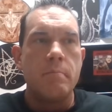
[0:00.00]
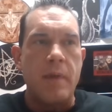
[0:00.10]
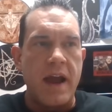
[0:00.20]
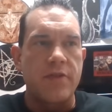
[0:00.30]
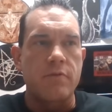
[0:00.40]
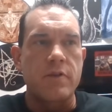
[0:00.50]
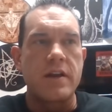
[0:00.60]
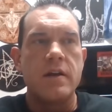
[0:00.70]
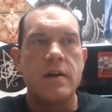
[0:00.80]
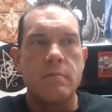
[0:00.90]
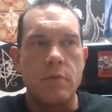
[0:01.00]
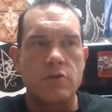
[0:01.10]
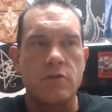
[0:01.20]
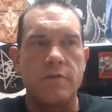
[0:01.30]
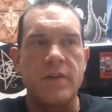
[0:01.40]
Bathory,
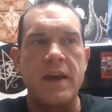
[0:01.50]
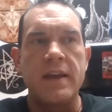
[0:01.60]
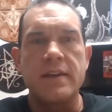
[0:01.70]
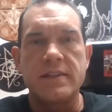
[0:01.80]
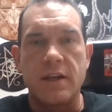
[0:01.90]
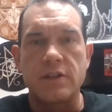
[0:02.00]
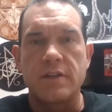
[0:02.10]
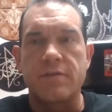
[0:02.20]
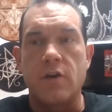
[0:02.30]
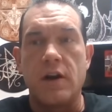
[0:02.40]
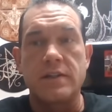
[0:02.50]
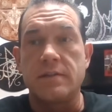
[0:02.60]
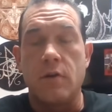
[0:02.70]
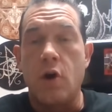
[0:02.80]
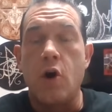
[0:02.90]
Mercyful Fate, Celtic Frost,